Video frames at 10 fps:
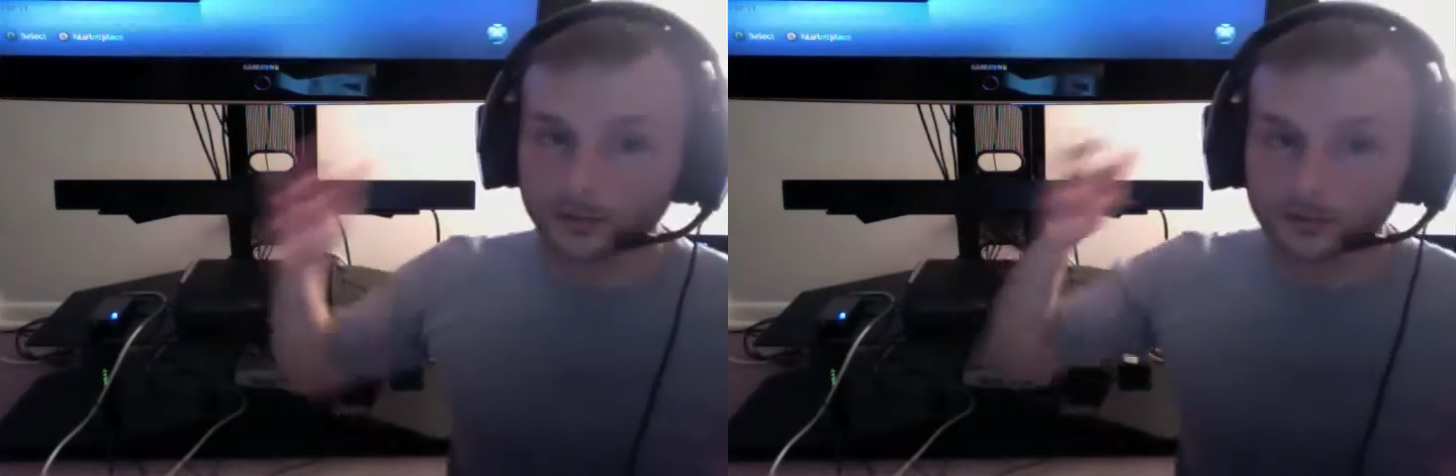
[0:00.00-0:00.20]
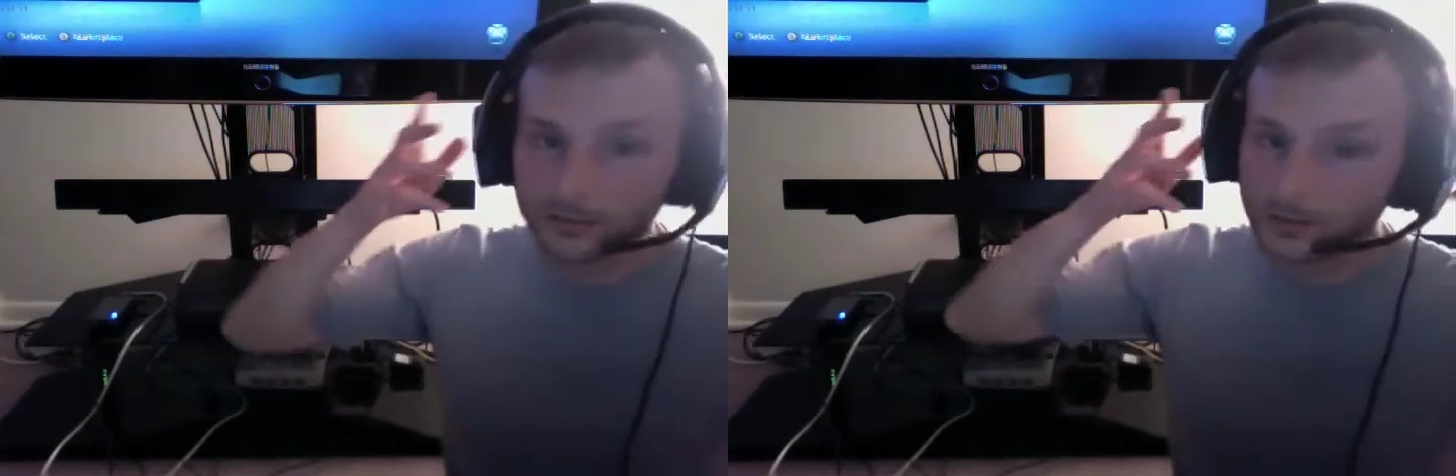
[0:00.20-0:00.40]

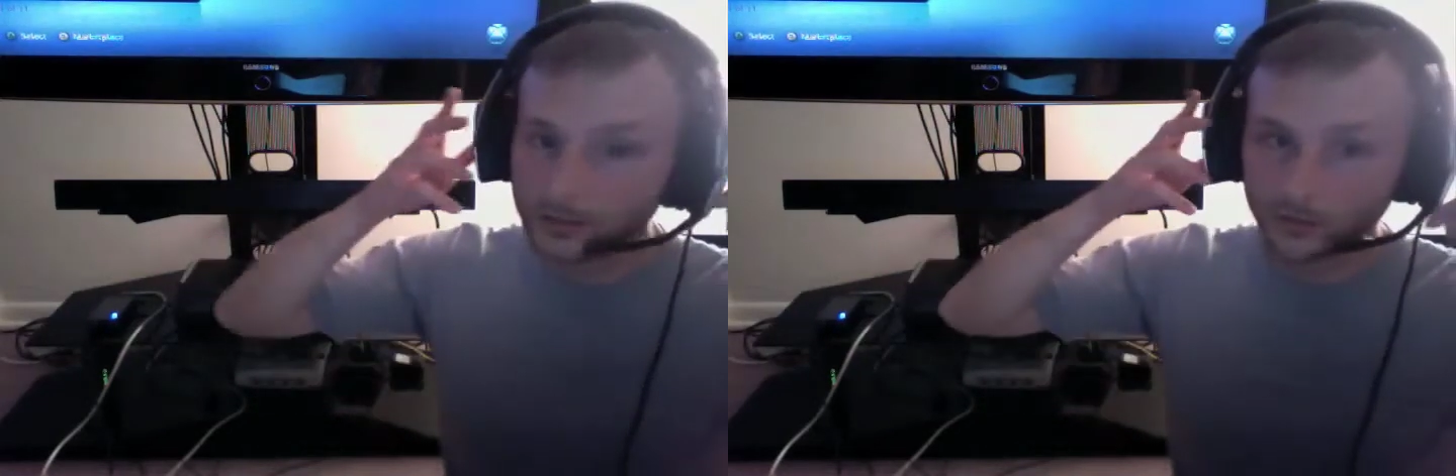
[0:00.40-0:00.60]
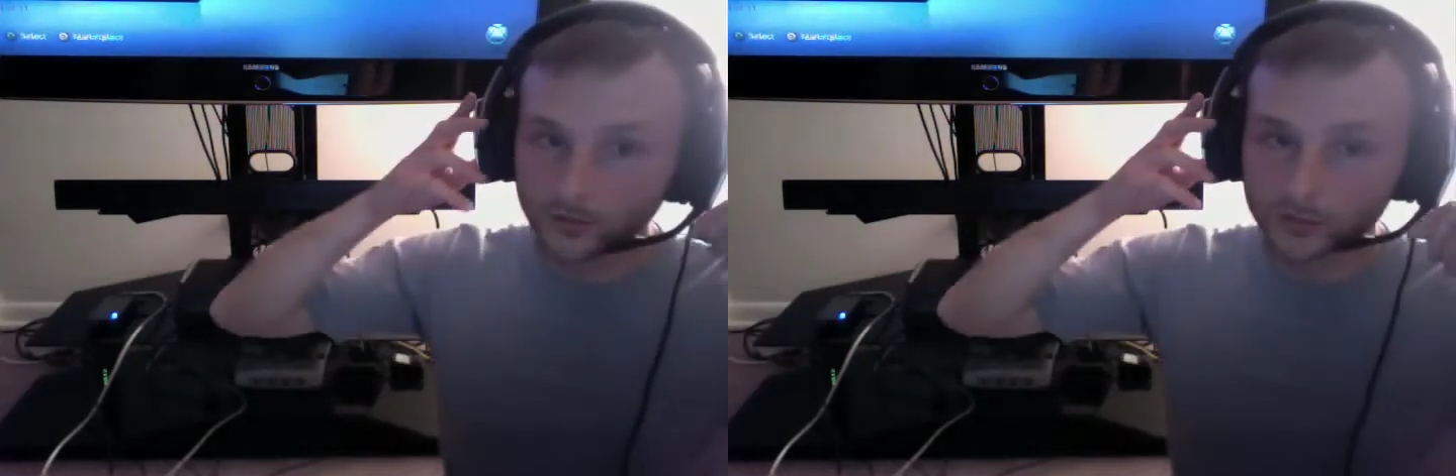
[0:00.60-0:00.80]
digital
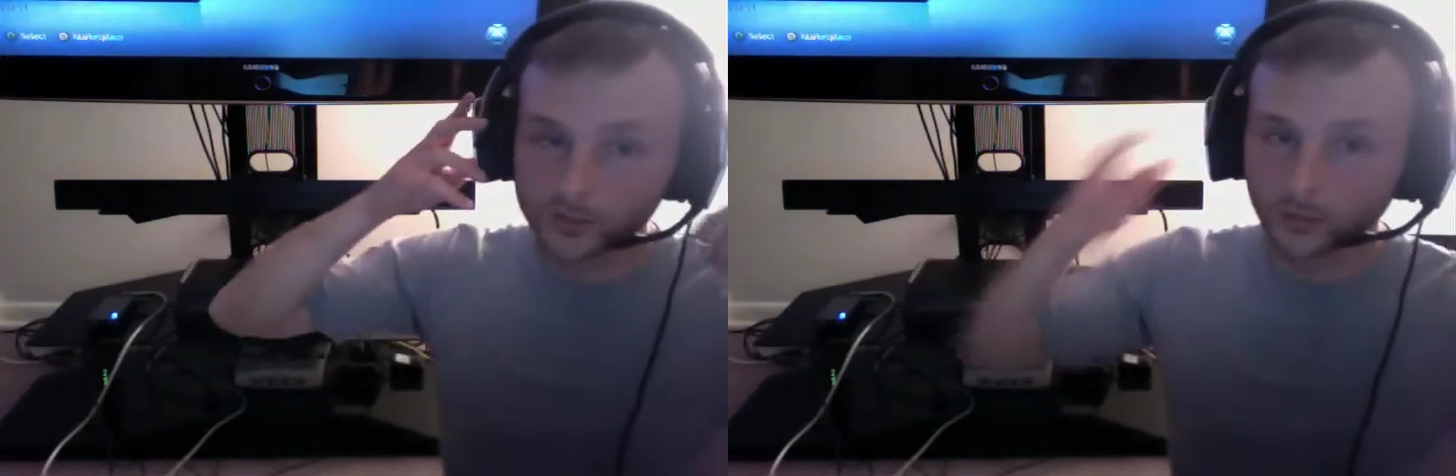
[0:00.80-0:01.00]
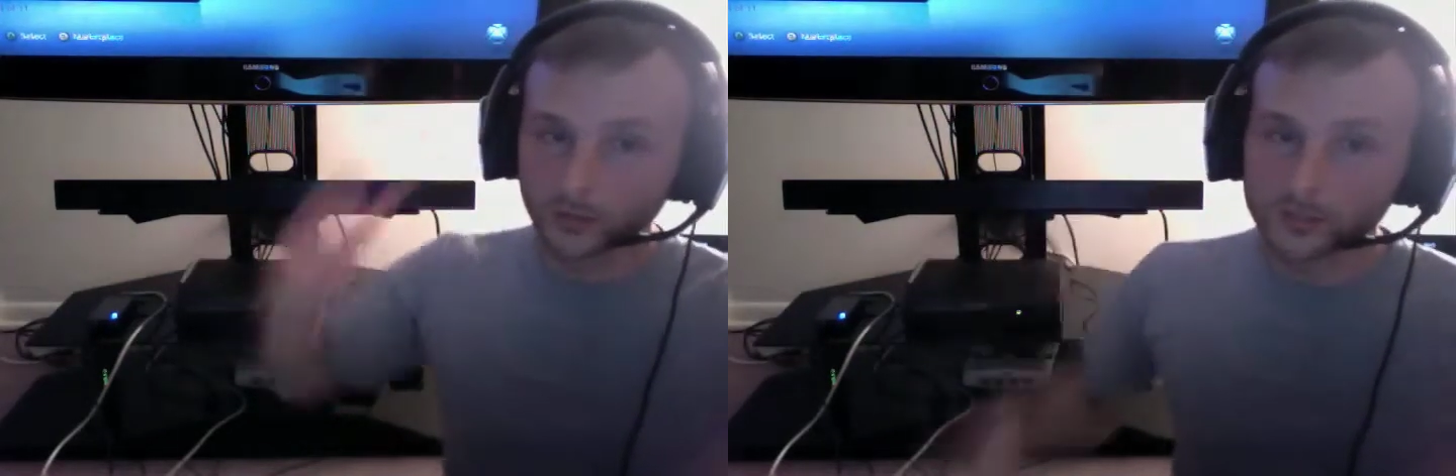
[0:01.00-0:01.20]

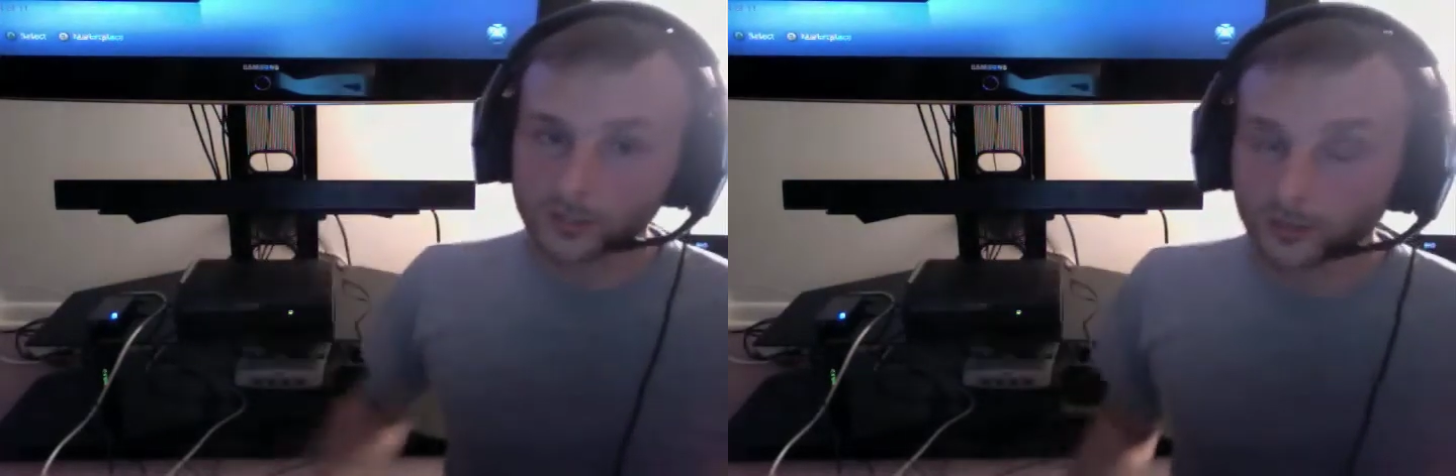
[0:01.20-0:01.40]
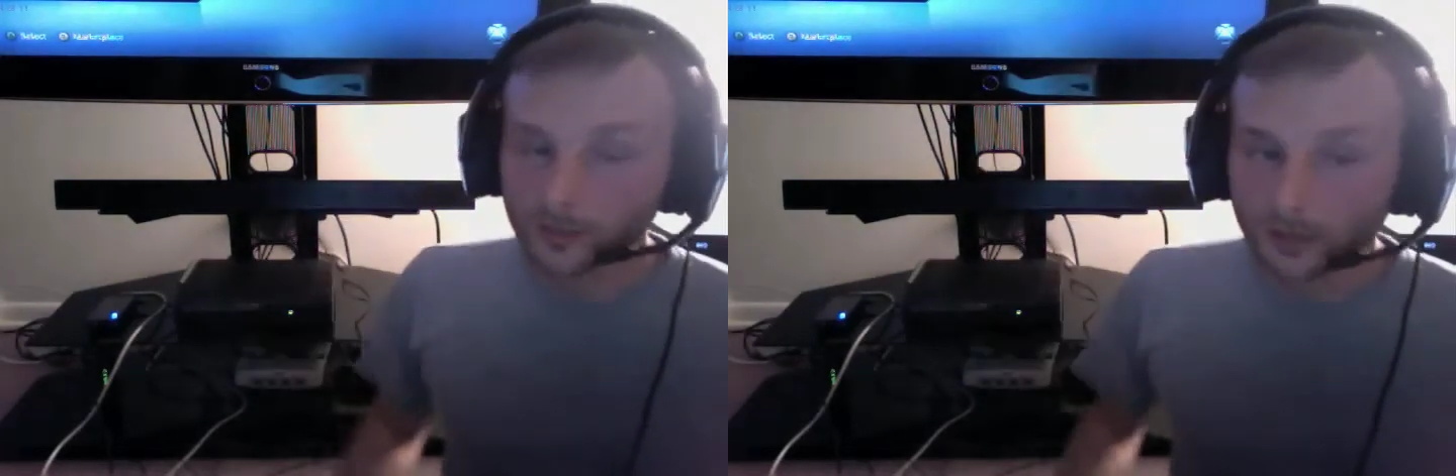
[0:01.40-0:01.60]
distortion.
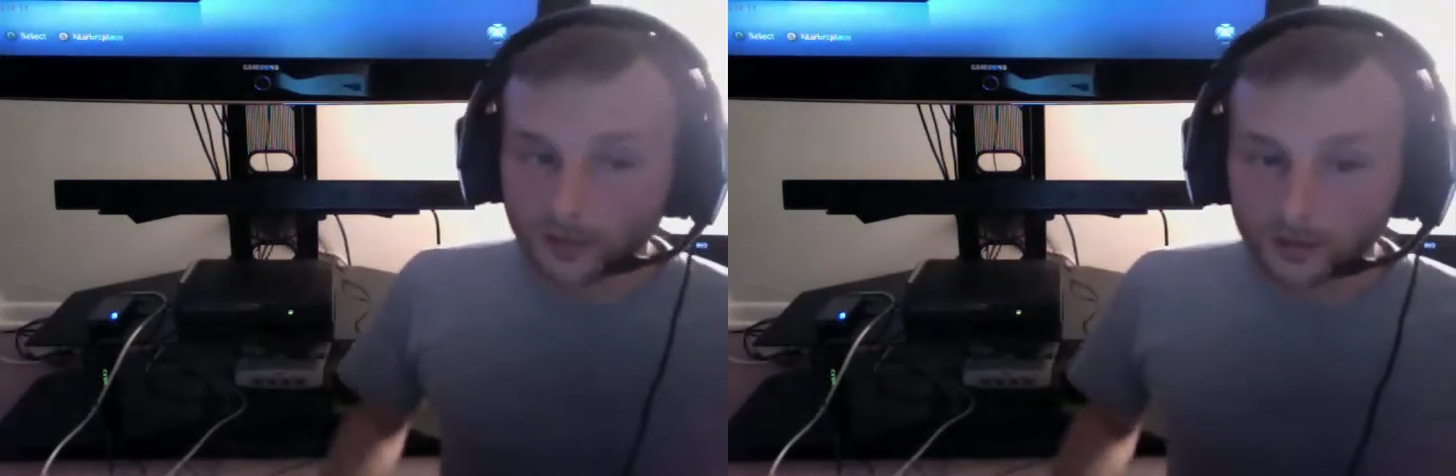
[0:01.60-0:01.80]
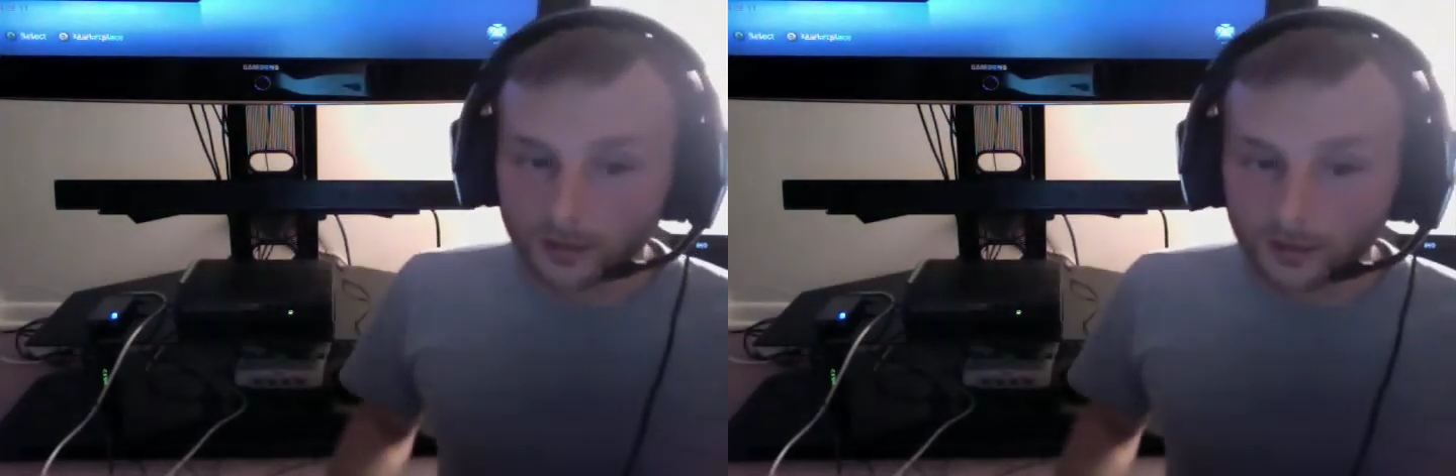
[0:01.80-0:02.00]

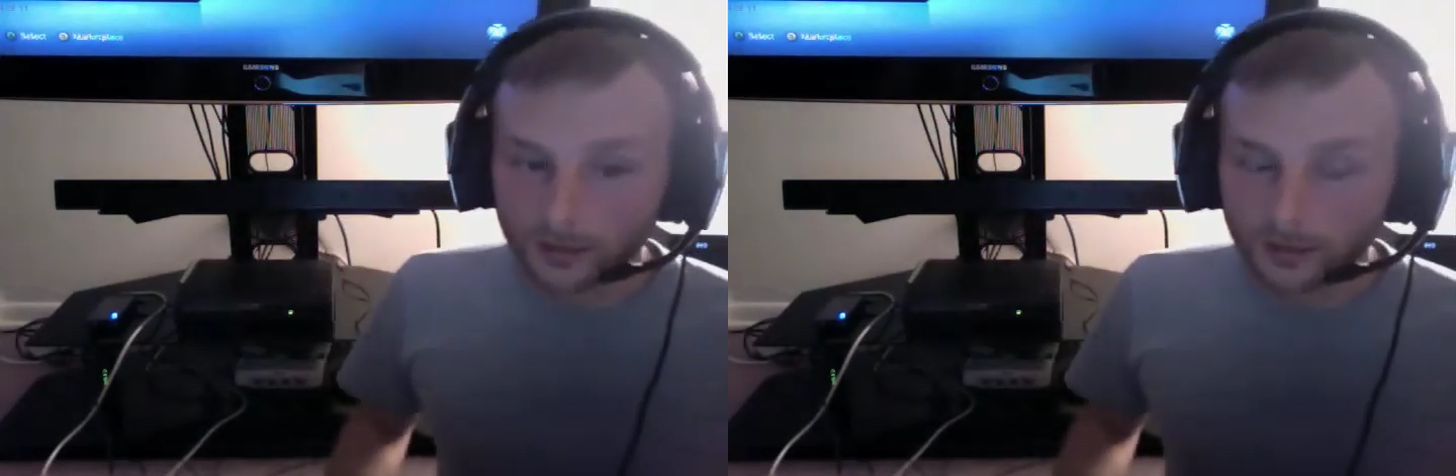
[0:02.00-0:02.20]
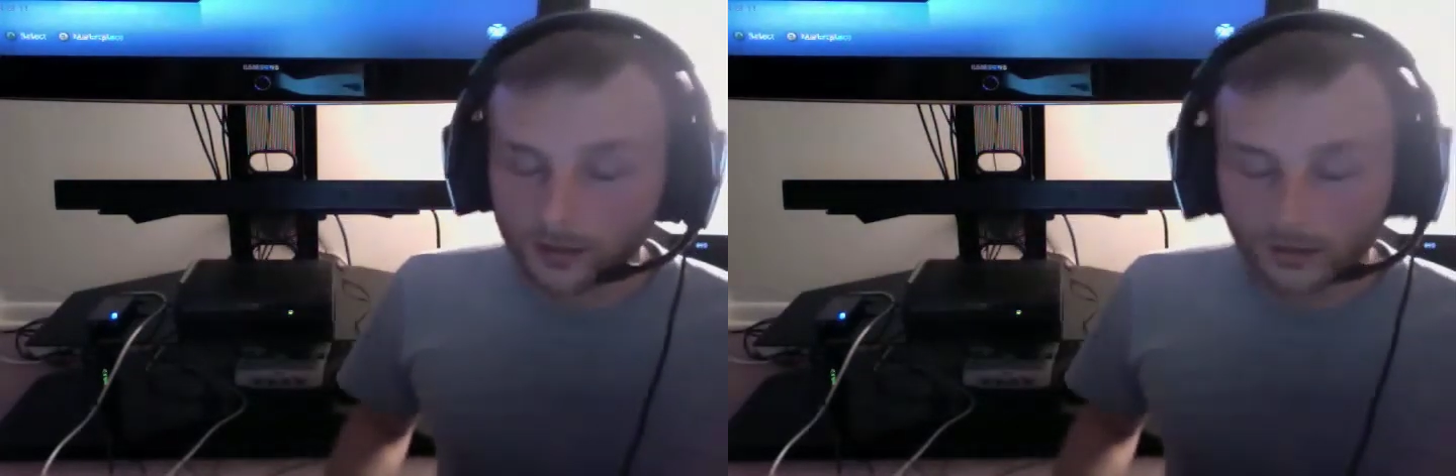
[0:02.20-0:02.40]

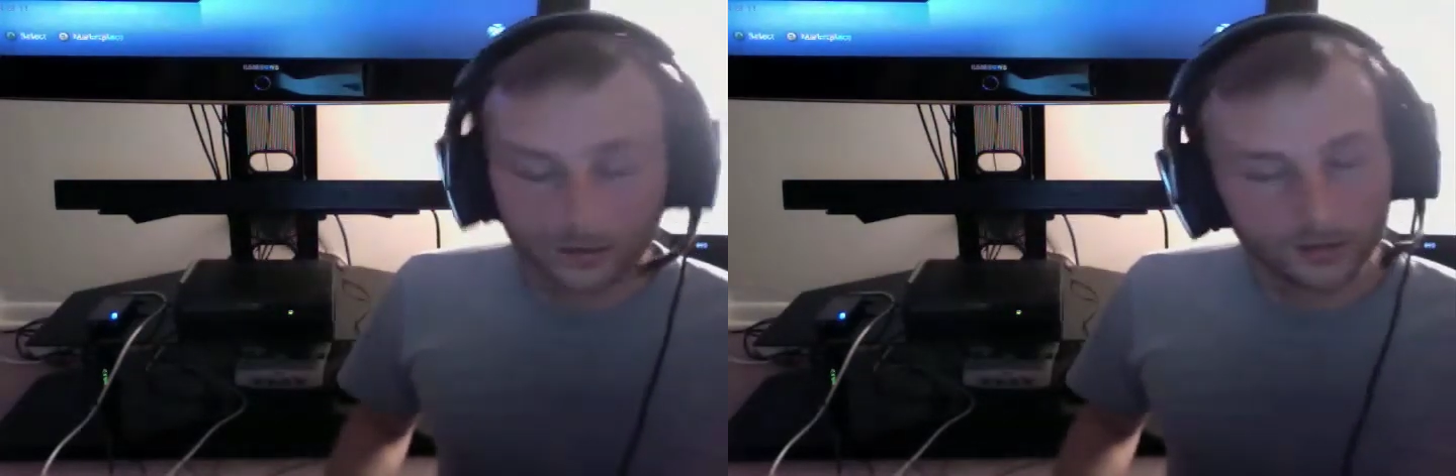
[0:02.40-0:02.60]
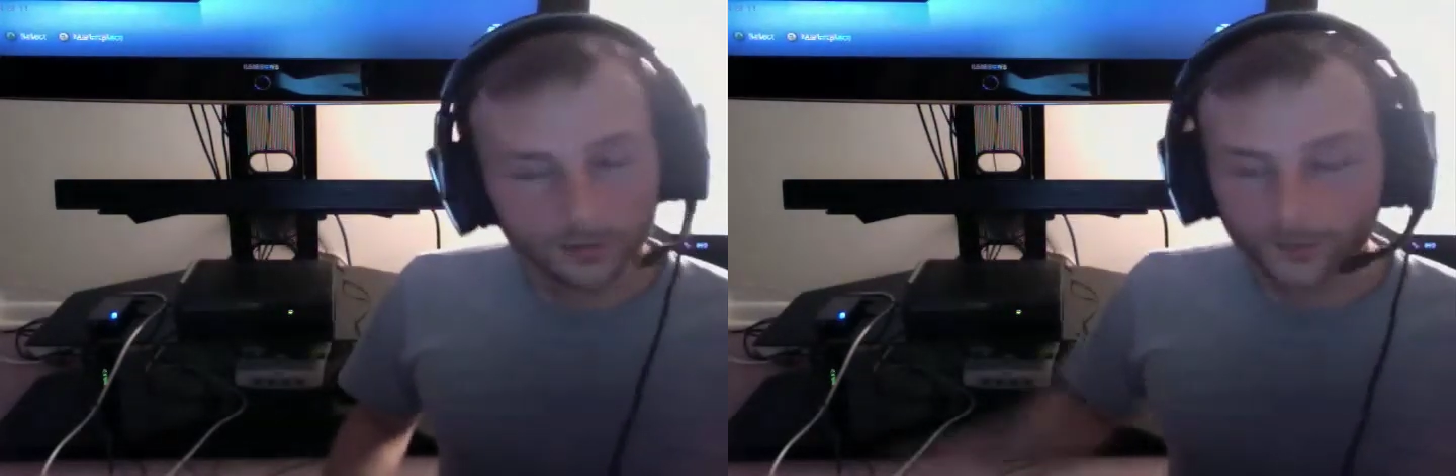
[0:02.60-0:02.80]

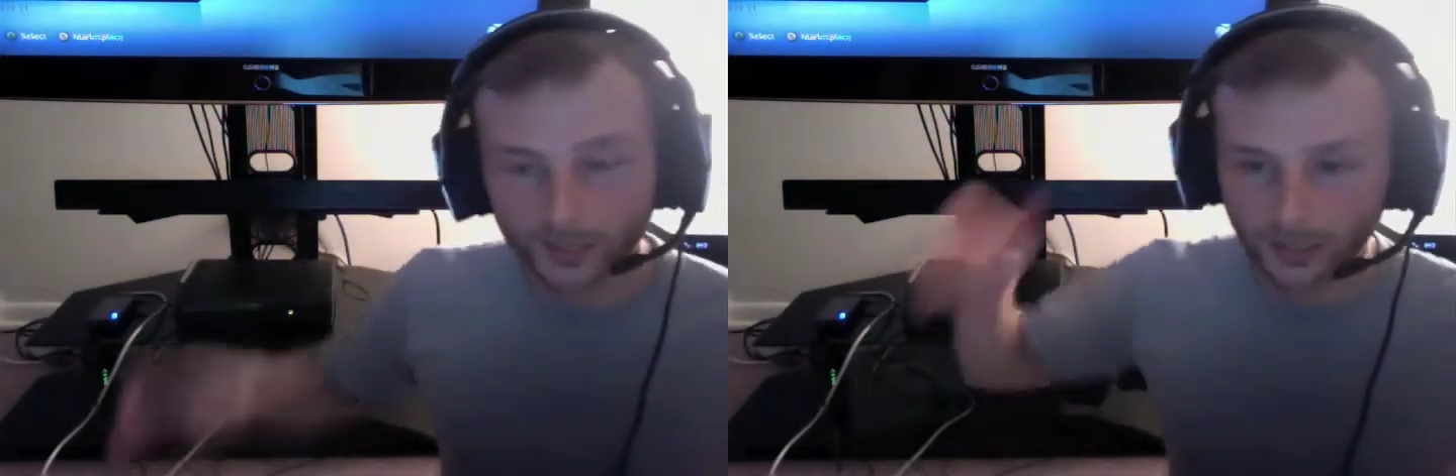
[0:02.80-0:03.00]
Man,